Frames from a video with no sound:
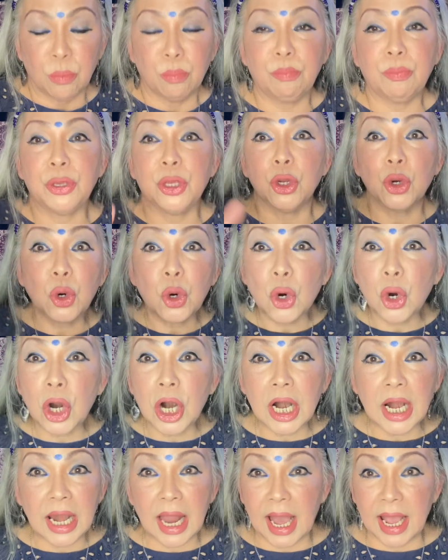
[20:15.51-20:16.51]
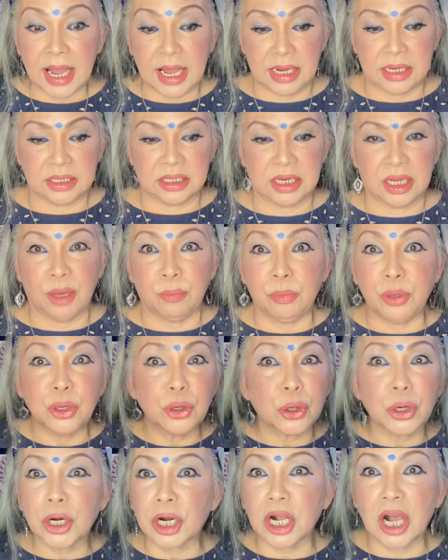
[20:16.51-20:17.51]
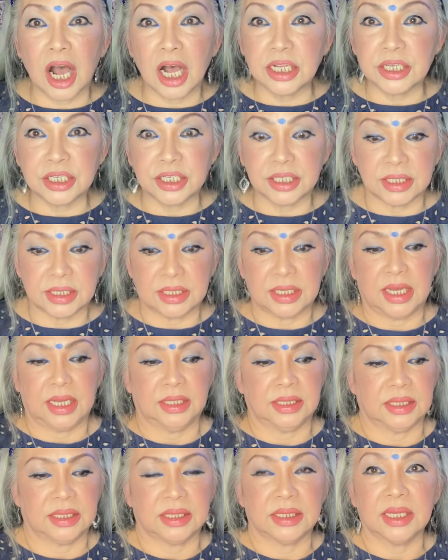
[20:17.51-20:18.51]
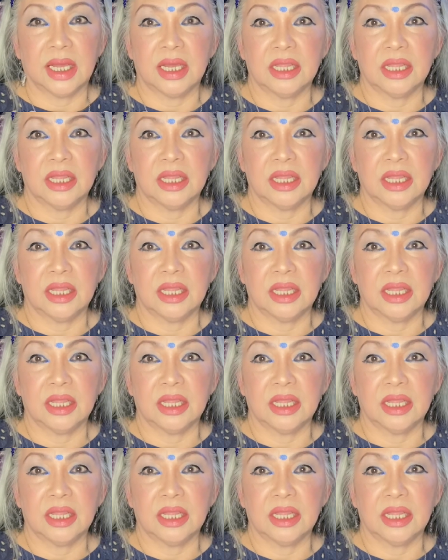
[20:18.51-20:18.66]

pure light, pure consciousness,